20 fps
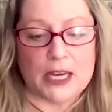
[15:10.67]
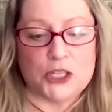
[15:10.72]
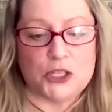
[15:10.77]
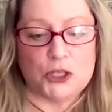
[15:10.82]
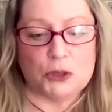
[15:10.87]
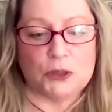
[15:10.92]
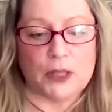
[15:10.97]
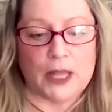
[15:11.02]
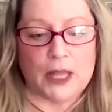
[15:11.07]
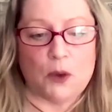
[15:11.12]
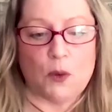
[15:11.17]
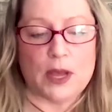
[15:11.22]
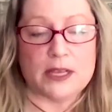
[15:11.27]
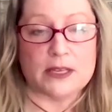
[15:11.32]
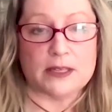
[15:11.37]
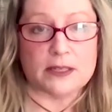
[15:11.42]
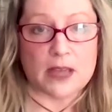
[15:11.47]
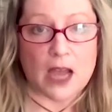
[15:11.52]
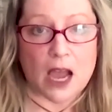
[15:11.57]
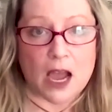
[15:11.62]
Julie,
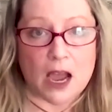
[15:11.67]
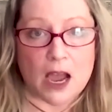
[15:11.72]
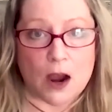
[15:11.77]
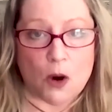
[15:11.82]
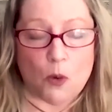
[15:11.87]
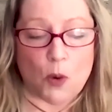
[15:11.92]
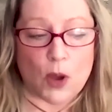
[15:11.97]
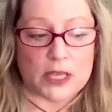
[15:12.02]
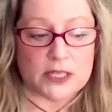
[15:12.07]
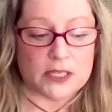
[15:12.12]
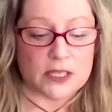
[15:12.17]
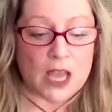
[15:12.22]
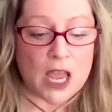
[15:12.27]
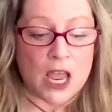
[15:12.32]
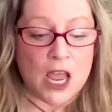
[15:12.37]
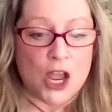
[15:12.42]
was